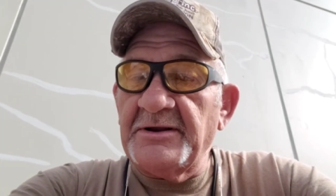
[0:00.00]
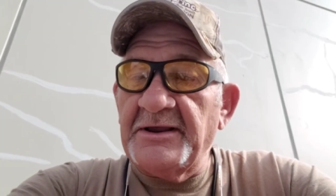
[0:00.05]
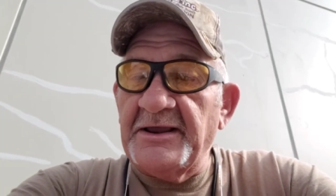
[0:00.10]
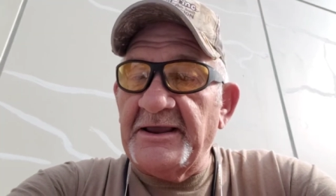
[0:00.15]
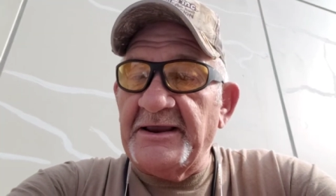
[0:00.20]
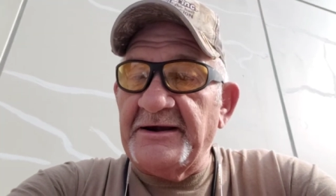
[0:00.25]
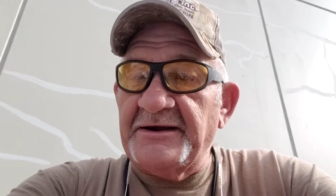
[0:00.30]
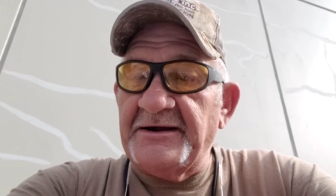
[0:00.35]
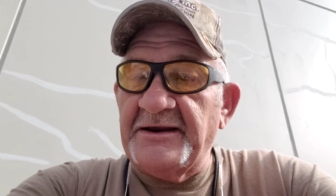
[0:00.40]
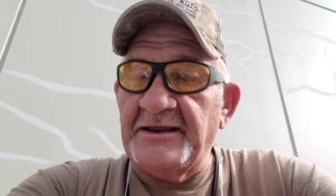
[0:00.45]

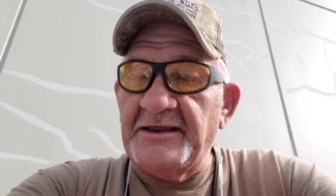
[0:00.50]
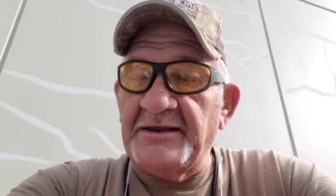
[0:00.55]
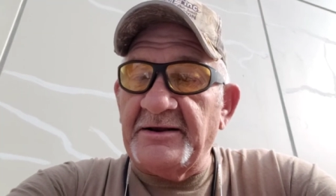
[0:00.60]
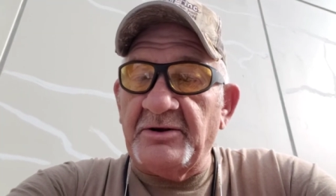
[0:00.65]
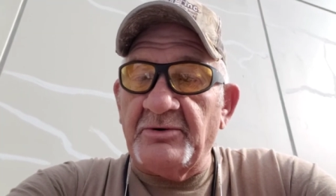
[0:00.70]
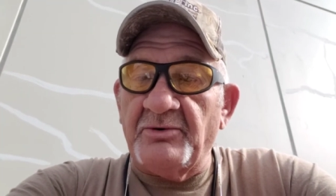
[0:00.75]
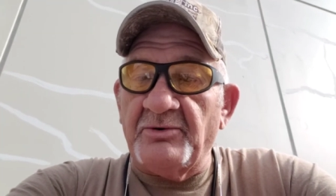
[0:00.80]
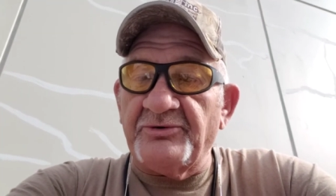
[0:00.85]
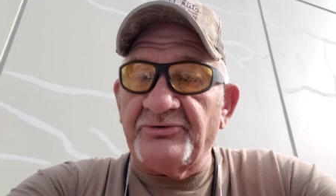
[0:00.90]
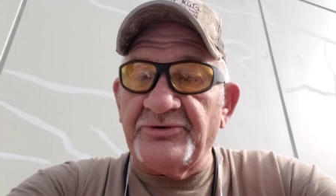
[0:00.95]
And then, of
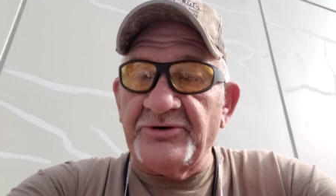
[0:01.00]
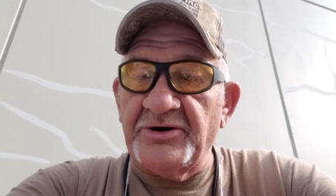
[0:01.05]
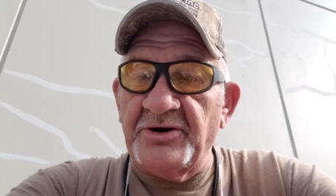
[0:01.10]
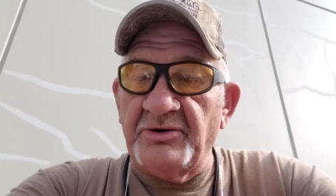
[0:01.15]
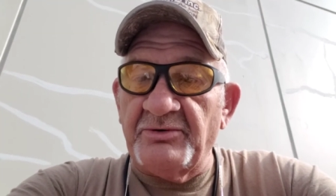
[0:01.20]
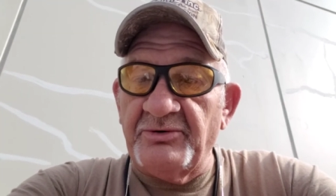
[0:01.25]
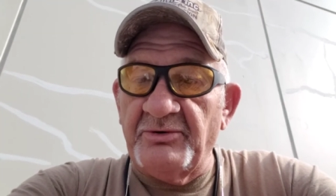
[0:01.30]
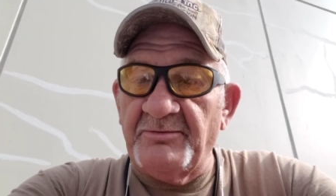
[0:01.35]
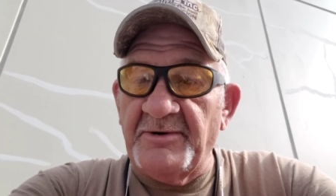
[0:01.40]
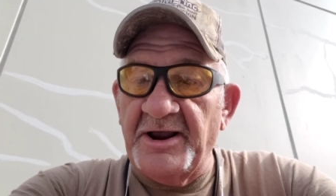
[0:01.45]
course, you know,
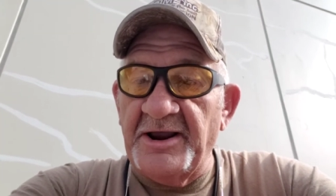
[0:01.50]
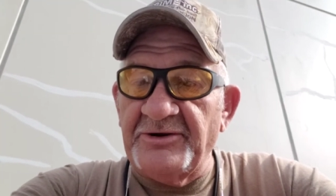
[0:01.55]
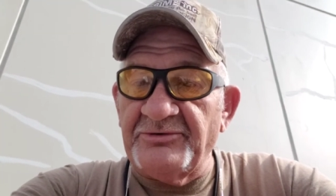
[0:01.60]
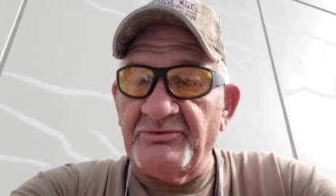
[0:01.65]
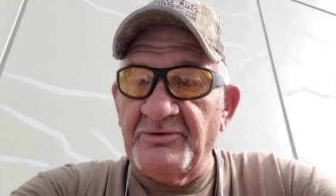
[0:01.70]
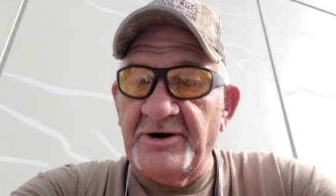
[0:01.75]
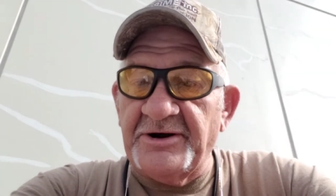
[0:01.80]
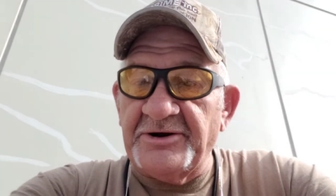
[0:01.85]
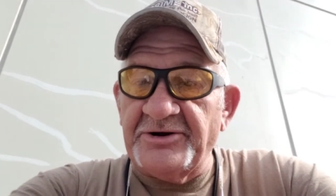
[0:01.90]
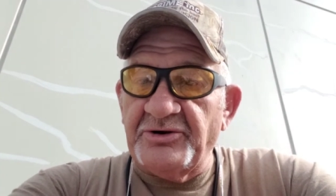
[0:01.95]
nobody's
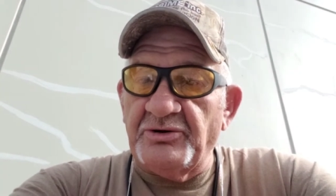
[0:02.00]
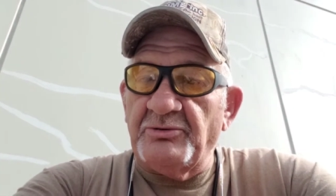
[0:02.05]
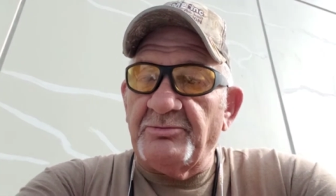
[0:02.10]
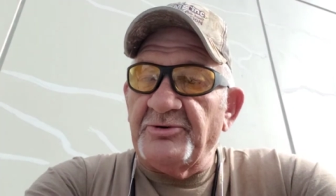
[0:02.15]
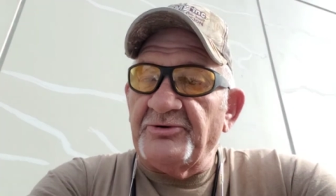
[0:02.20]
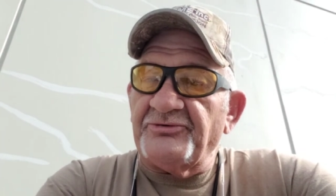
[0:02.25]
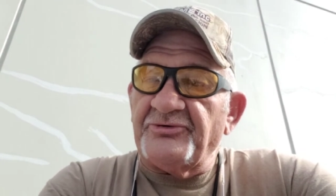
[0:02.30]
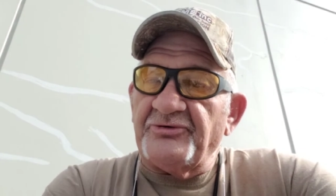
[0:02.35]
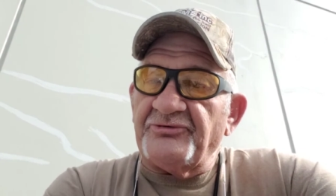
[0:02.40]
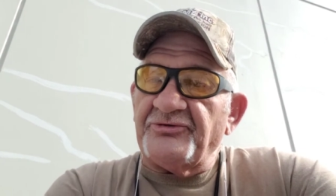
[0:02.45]
running
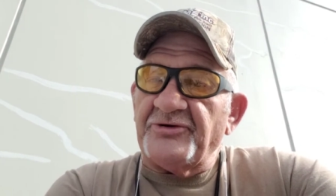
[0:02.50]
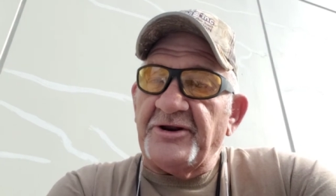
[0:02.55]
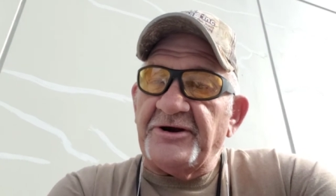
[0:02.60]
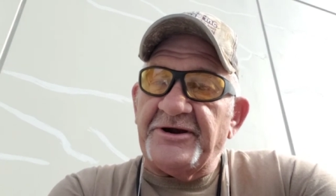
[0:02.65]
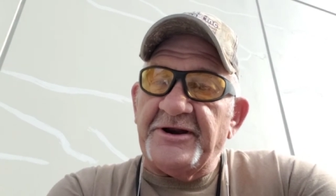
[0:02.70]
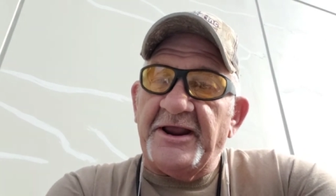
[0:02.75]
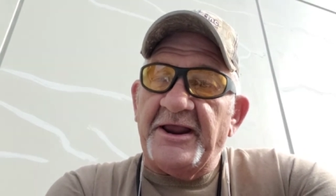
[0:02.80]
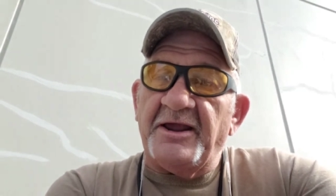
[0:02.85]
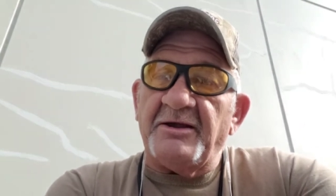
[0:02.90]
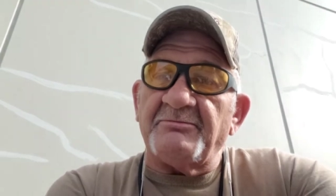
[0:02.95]
Ubers or shut
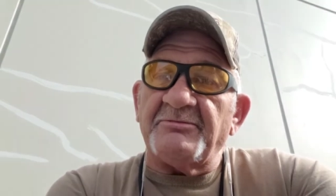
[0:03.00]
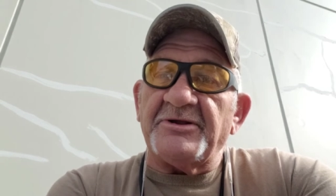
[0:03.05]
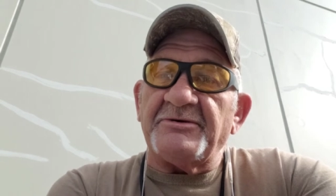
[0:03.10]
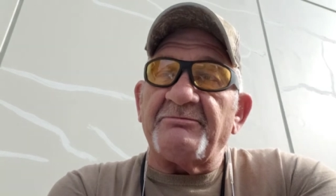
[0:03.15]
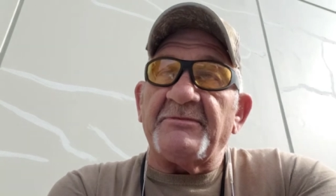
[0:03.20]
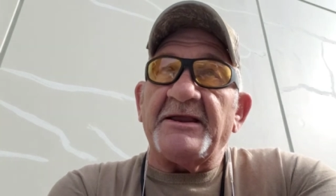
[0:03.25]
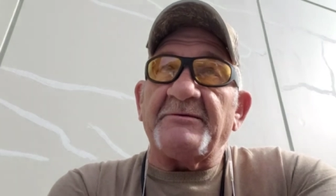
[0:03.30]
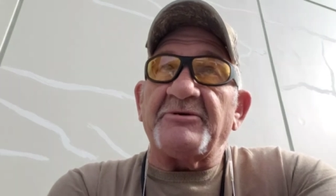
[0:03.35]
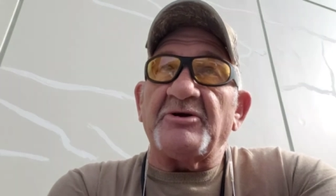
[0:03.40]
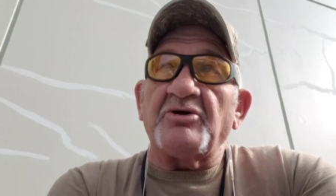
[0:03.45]
down, but
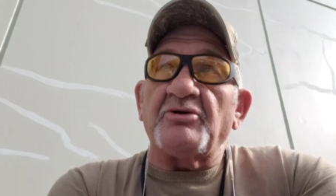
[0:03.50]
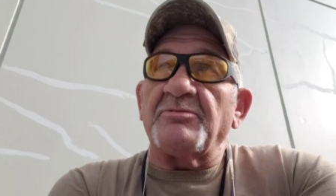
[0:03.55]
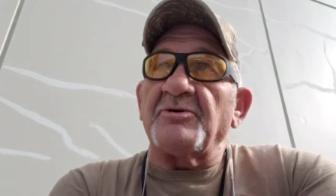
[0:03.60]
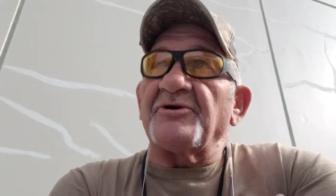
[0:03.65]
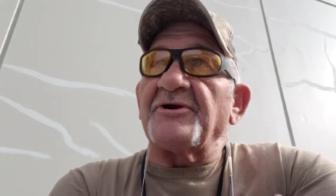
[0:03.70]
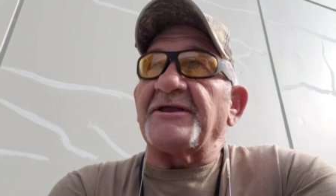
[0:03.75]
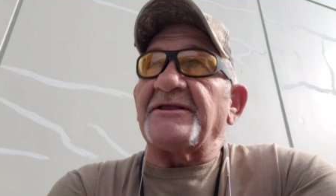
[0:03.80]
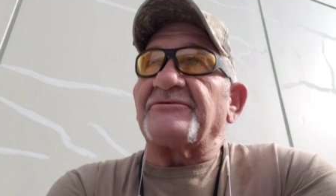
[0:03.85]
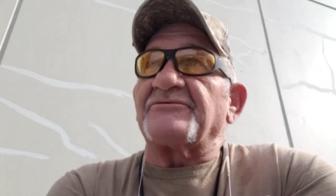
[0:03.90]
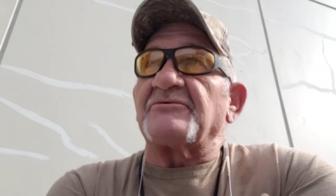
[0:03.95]
maybe
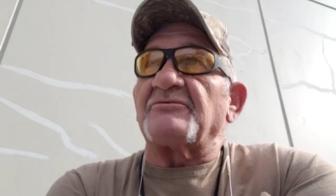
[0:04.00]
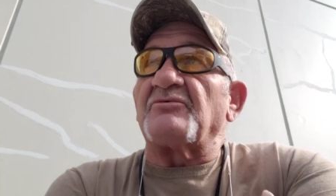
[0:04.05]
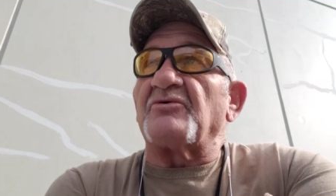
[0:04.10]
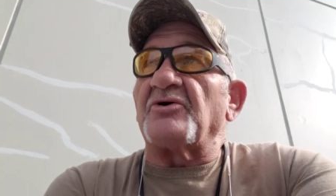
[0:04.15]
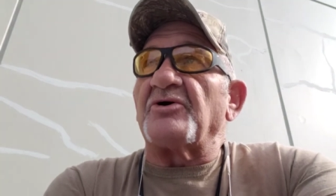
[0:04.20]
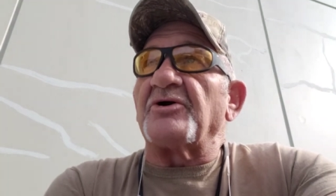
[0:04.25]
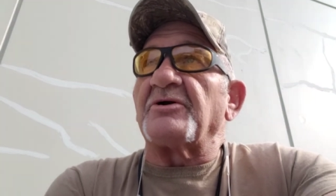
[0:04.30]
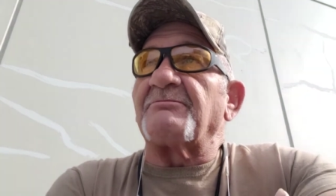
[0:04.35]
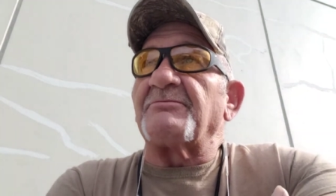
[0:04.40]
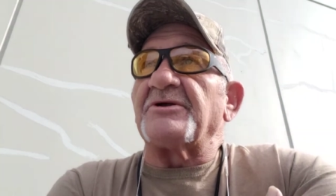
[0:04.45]
Uber Eats will
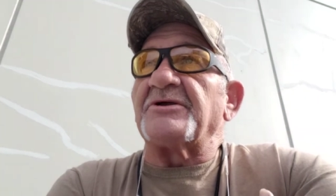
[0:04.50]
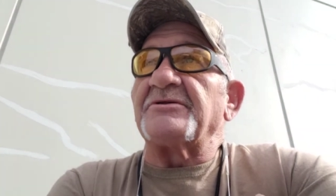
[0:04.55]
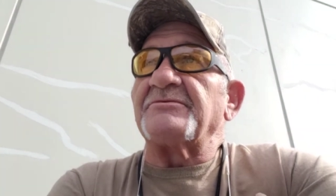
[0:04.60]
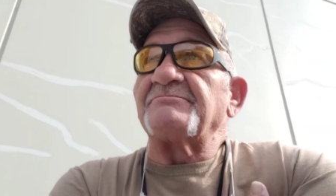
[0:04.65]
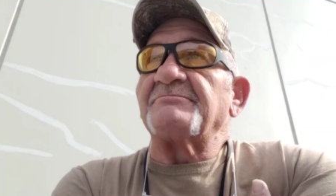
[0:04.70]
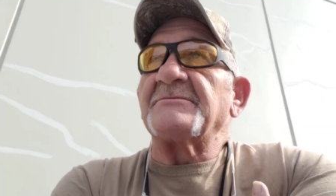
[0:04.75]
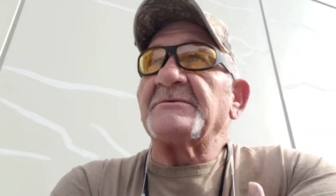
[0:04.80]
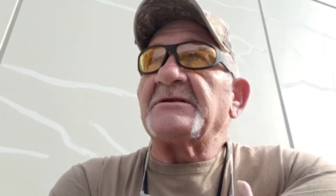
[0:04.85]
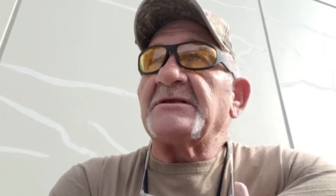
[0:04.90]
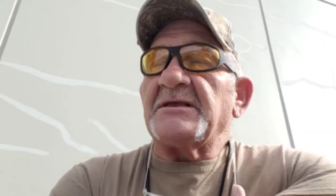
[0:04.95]
work. But
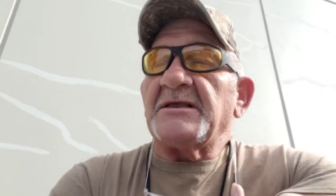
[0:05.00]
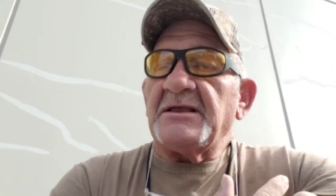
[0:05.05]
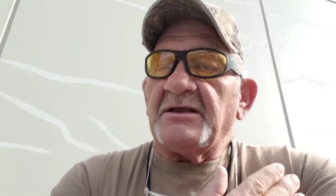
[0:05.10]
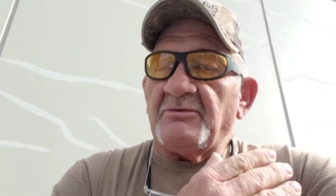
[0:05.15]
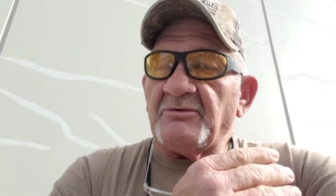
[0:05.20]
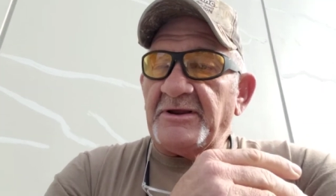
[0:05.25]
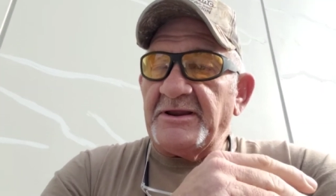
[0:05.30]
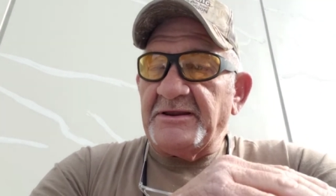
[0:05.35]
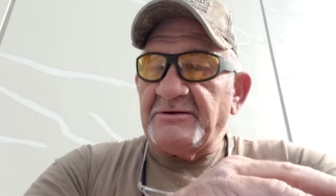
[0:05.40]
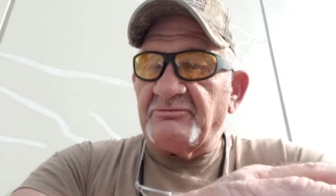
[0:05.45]

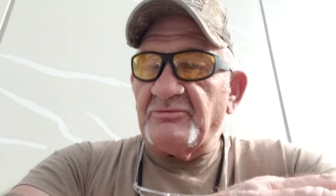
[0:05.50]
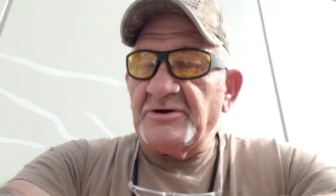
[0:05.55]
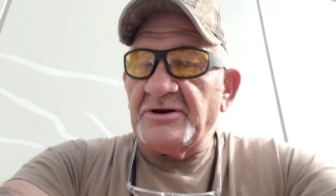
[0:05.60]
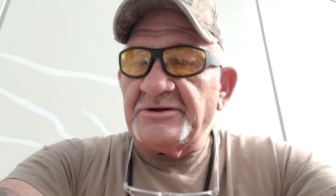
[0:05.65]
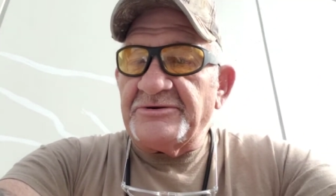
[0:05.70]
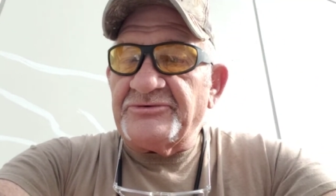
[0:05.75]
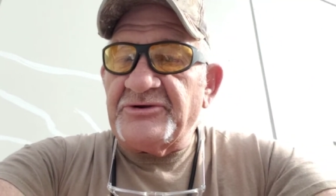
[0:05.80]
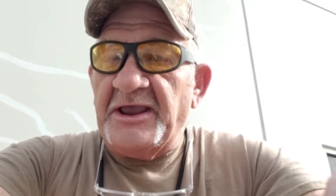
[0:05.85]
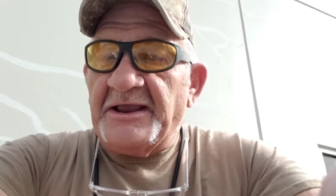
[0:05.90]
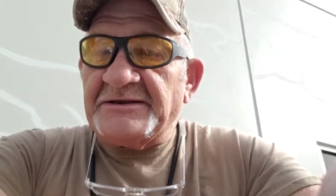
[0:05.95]
we didn't really
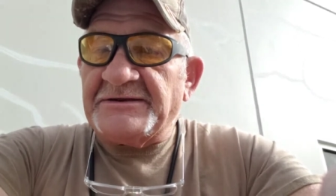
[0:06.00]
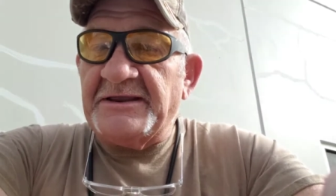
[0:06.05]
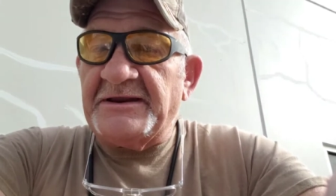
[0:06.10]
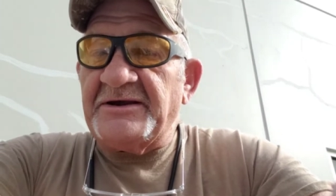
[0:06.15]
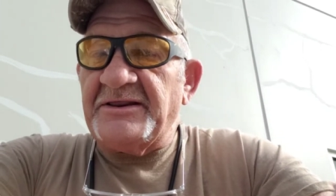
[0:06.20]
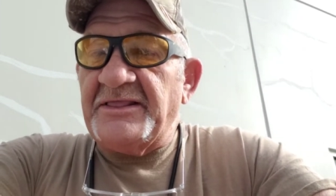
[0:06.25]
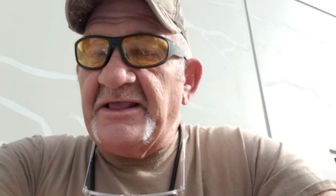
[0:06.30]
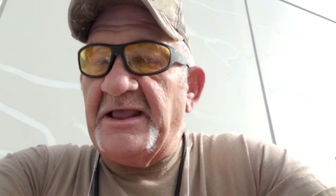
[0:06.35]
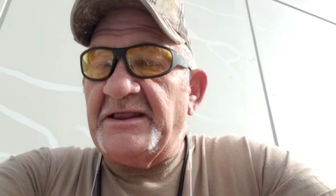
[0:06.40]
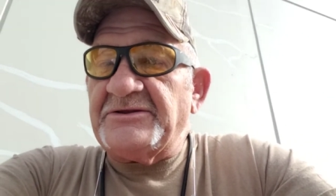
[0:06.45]
checked
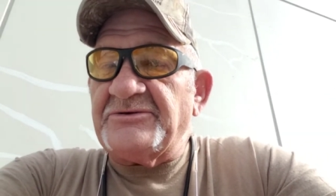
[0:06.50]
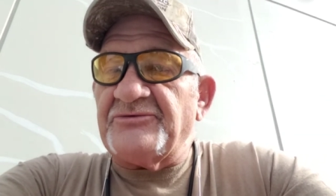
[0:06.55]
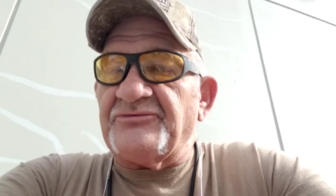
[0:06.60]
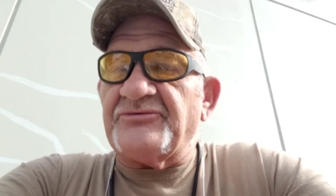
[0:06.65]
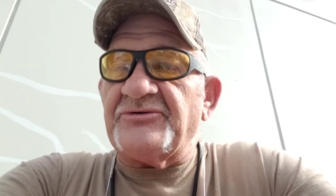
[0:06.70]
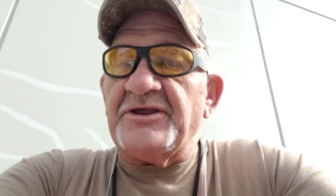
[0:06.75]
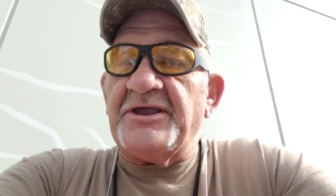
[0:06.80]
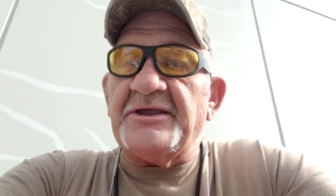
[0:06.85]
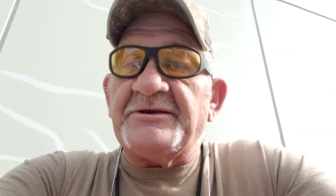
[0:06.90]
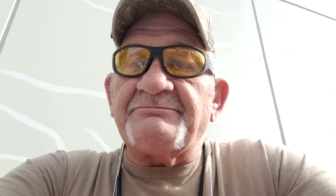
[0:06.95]
into that just
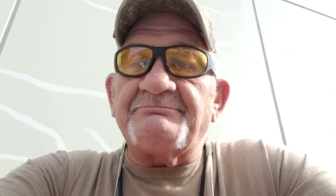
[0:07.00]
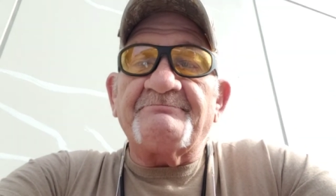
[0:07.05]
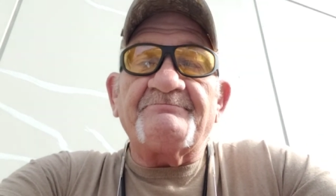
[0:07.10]
yet.